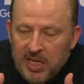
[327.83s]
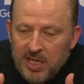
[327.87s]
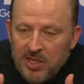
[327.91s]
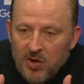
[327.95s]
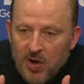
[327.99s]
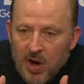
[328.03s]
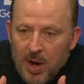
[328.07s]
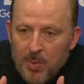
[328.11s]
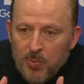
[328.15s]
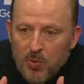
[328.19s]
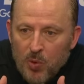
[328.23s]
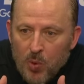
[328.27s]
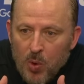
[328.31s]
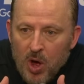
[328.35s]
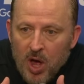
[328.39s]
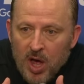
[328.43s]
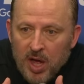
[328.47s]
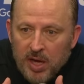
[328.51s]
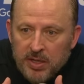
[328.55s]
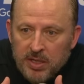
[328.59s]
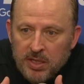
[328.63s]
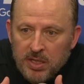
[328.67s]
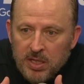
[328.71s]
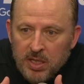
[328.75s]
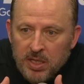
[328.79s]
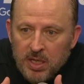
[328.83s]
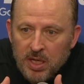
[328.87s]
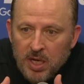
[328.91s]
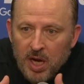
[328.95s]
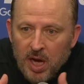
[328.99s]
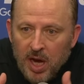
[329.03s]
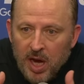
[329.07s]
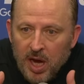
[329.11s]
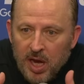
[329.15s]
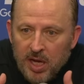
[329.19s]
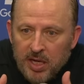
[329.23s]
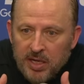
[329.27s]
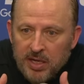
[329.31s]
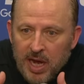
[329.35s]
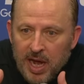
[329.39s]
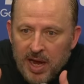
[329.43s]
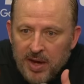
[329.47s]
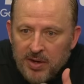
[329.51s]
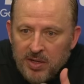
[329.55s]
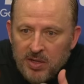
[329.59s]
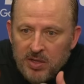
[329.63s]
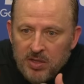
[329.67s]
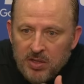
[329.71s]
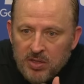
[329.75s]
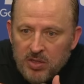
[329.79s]
You're up one and now
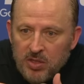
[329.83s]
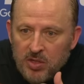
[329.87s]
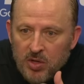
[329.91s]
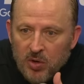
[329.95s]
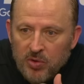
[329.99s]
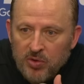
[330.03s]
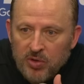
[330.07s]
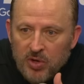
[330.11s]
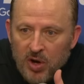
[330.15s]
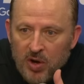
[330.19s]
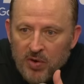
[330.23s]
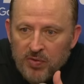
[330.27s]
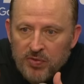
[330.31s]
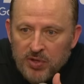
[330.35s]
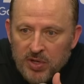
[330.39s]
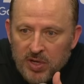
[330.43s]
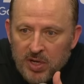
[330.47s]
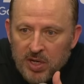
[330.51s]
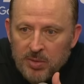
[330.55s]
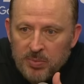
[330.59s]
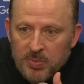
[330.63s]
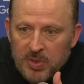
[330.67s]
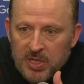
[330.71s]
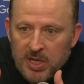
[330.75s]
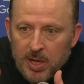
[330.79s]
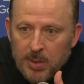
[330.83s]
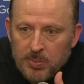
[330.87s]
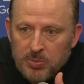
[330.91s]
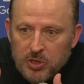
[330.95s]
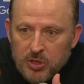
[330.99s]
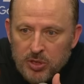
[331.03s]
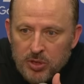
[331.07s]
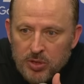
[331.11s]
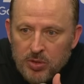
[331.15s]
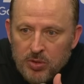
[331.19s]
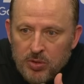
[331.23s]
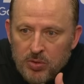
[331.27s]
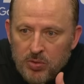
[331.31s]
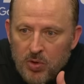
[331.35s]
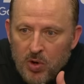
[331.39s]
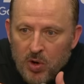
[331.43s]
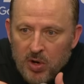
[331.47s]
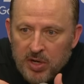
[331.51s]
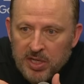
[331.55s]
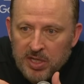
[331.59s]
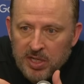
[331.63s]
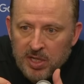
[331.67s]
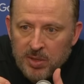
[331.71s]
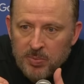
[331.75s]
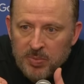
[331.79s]
you don't know if you're going to be up two or
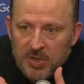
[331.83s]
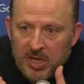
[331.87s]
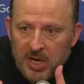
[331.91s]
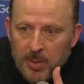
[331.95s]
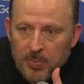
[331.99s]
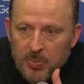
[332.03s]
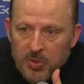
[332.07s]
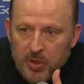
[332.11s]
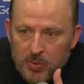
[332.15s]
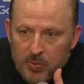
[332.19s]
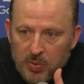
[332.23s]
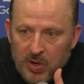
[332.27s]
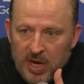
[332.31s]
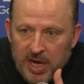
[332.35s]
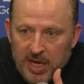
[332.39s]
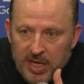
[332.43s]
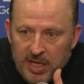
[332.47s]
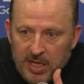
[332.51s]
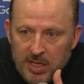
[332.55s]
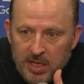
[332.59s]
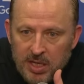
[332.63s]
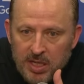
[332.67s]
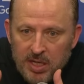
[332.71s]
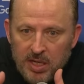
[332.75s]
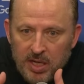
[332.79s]
you're going to be up three,